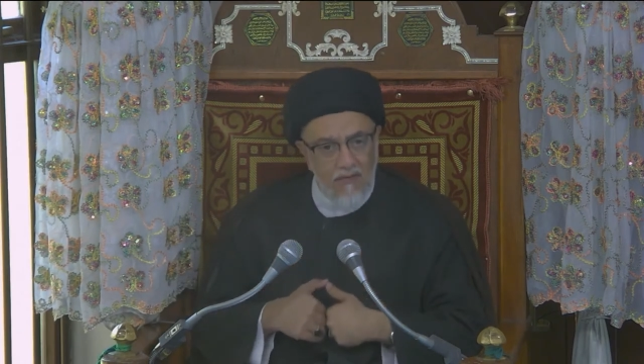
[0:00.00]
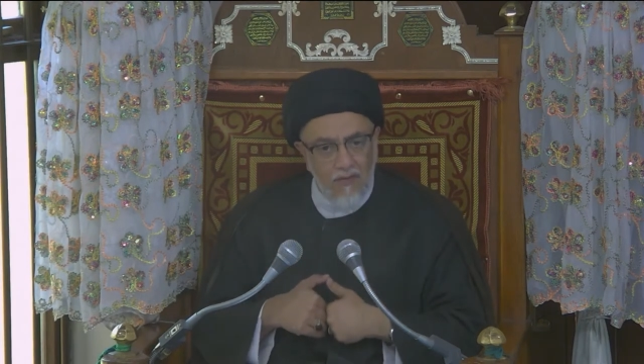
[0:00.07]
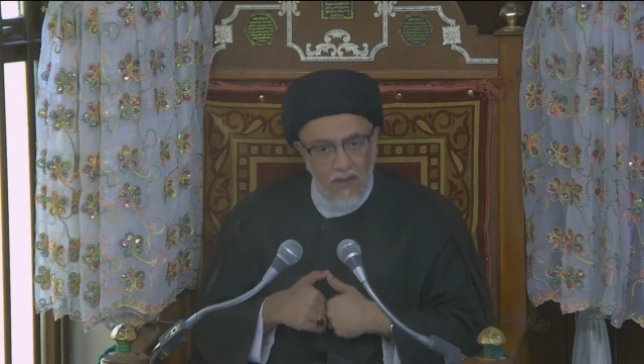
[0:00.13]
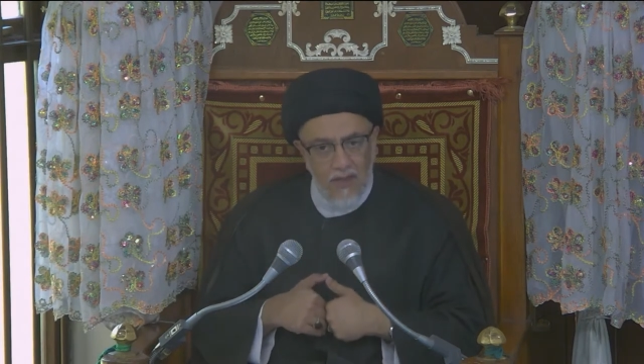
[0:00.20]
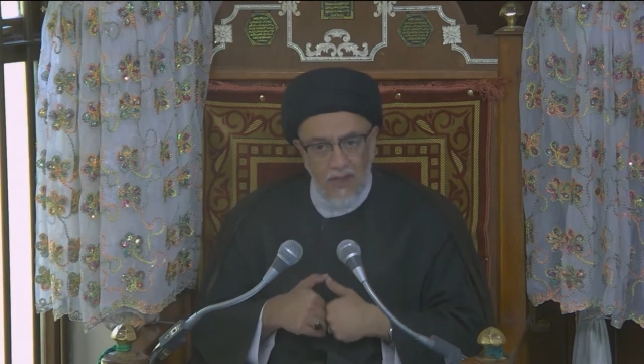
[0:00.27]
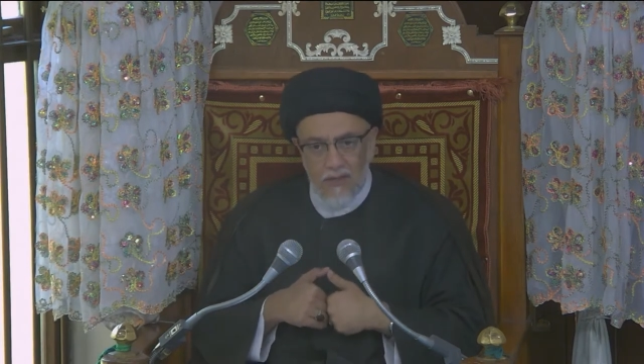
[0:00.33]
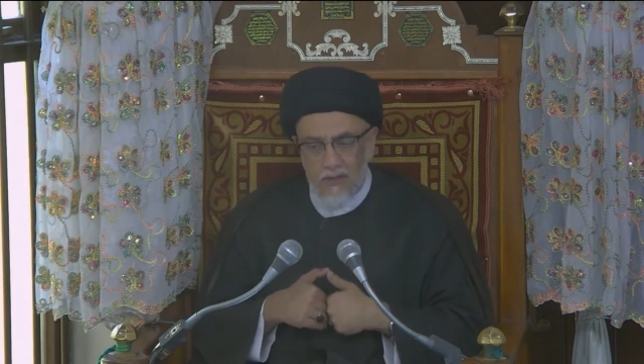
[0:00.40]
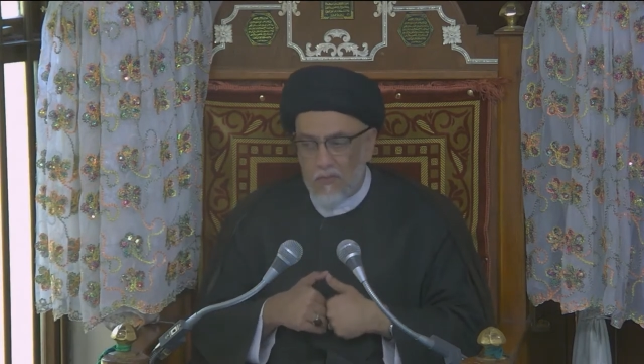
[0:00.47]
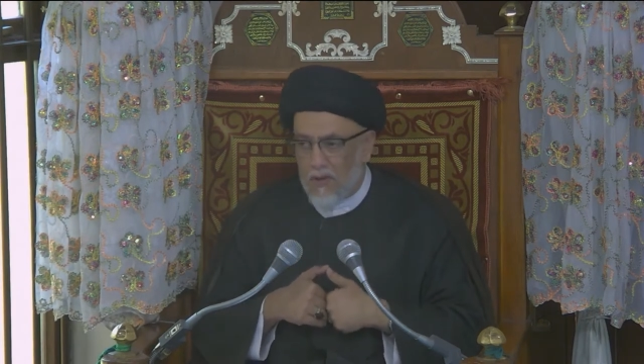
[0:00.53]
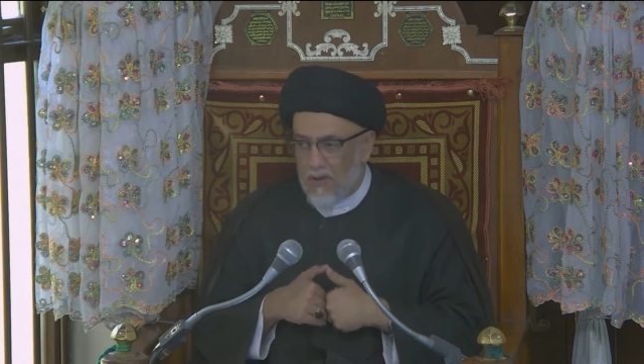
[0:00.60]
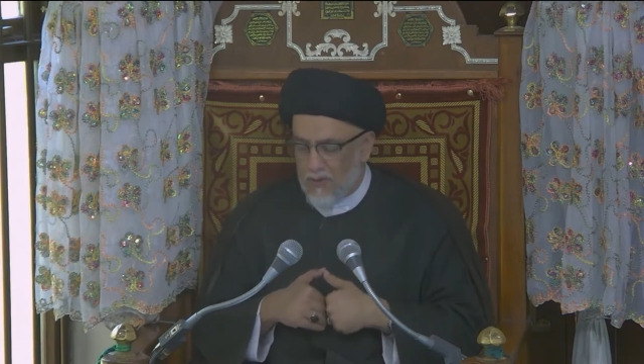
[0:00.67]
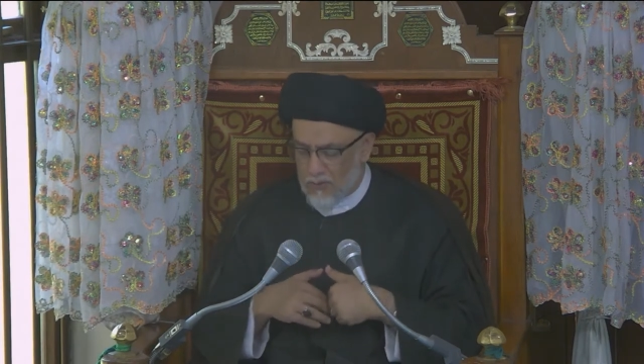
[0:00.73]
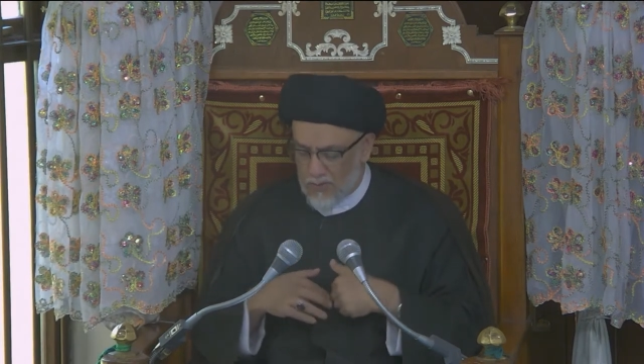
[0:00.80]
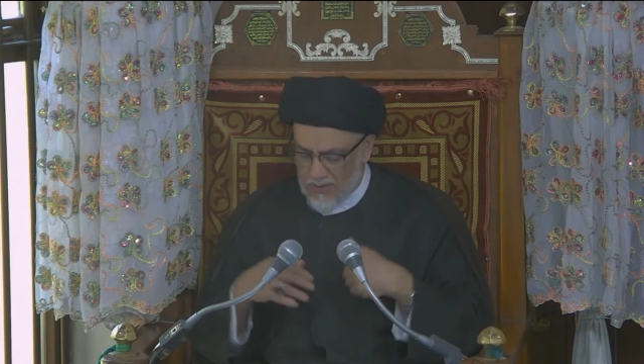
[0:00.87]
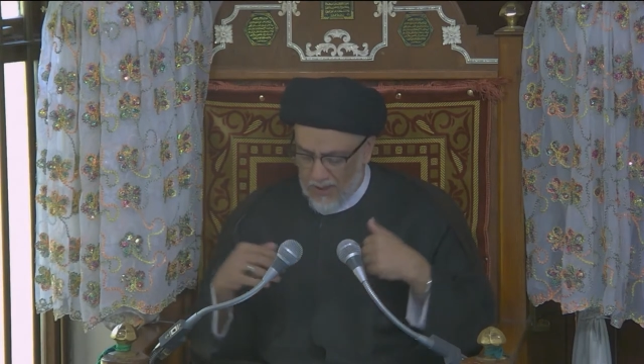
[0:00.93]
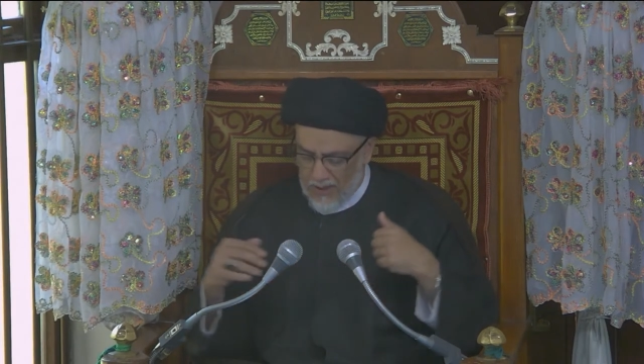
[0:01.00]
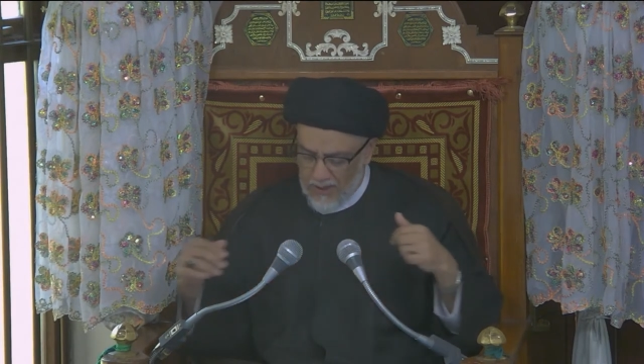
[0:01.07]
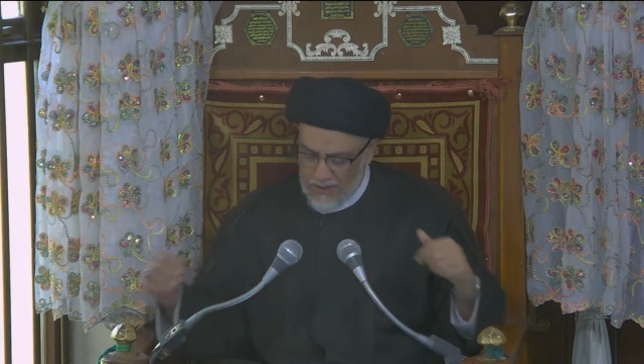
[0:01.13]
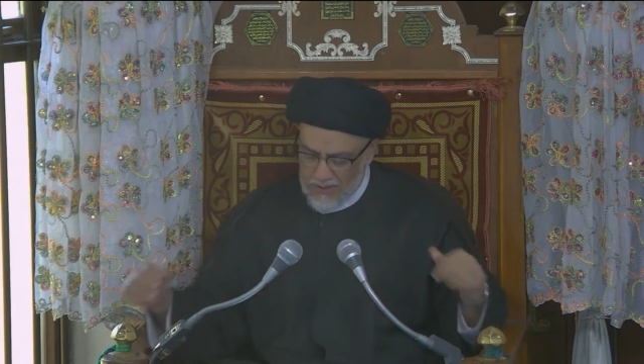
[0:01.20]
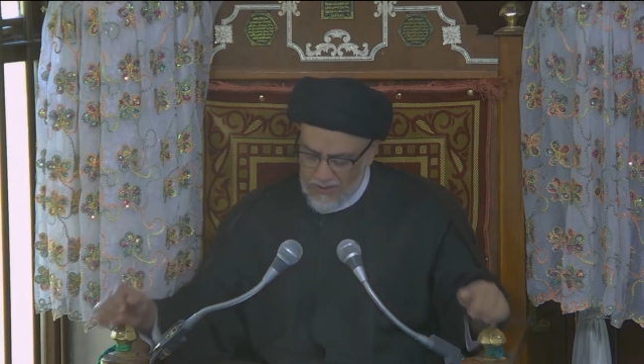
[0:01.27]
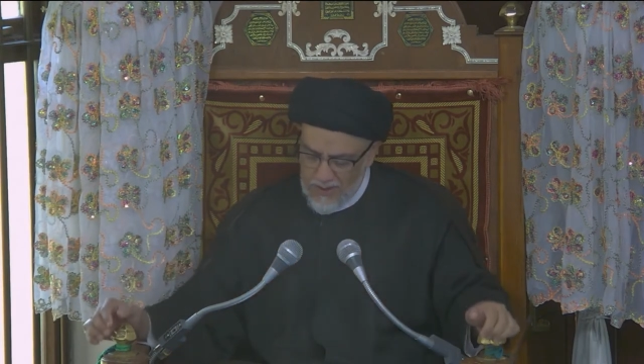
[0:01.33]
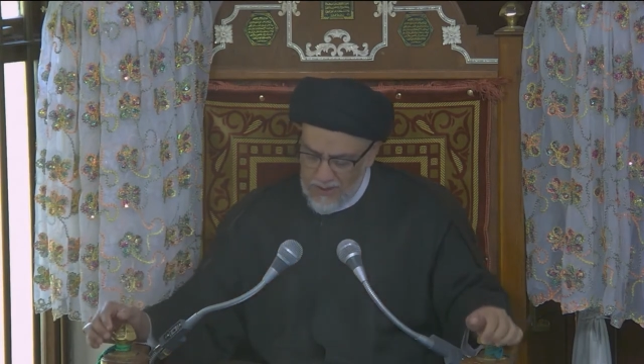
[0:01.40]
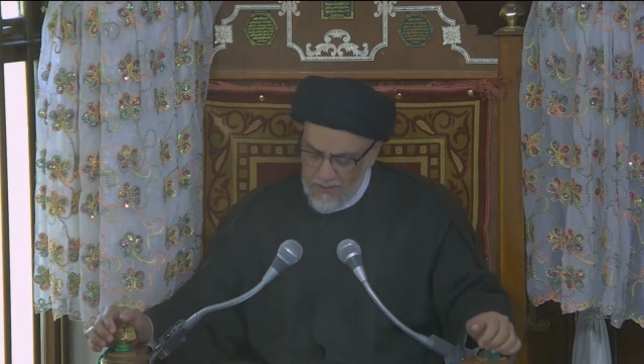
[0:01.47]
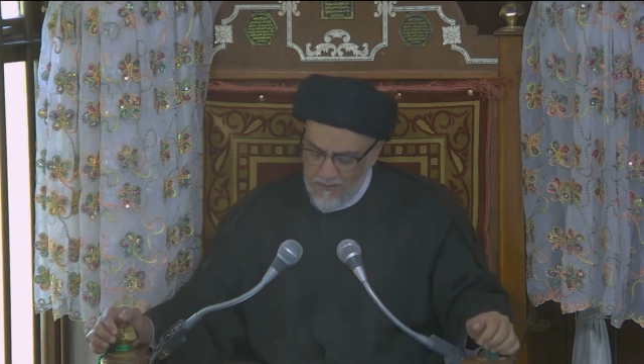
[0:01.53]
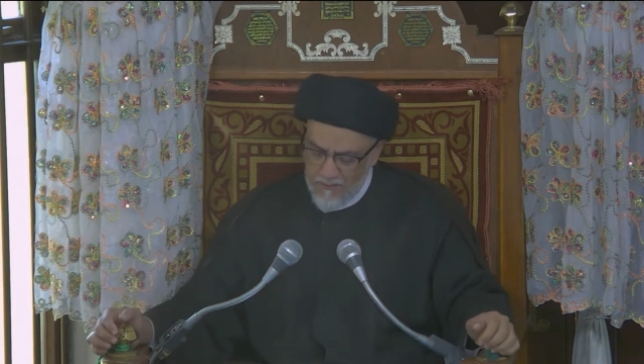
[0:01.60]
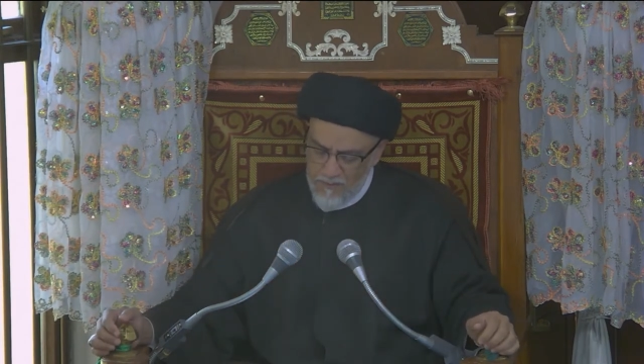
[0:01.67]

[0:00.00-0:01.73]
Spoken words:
Allah subhanahu wa ta'ala says,